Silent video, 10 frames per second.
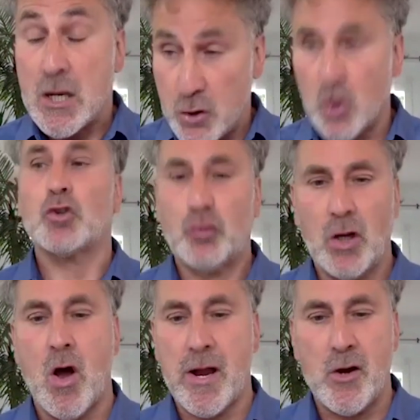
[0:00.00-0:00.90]
not
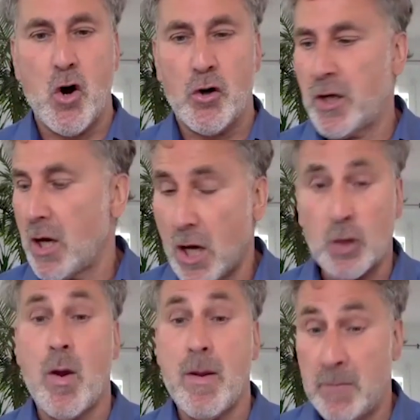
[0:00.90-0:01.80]
relying on
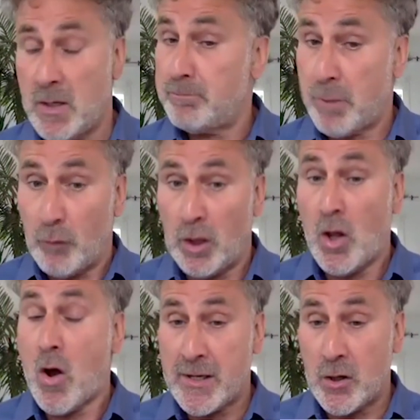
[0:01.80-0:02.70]
equipment, but
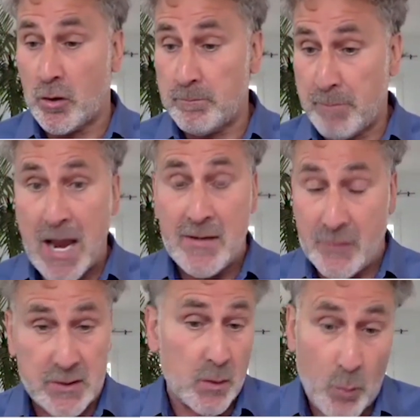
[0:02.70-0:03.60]
relying on behaviors that